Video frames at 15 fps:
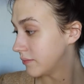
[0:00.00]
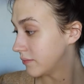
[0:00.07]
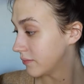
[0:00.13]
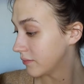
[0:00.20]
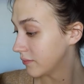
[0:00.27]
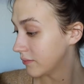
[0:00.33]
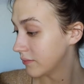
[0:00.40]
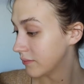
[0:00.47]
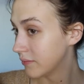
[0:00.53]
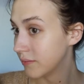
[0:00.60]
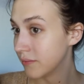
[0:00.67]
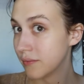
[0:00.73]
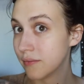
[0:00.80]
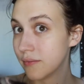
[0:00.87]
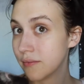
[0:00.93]

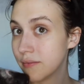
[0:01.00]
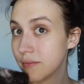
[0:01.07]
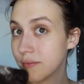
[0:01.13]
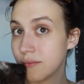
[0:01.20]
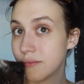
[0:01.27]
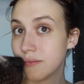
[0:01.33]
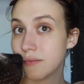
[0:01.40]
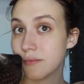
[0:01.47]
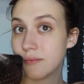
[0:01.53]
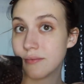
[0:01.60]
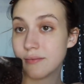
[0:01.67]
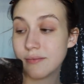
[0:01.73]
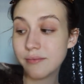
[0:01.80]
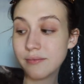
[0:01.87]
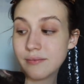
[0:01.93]

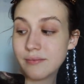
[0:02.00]
(silence)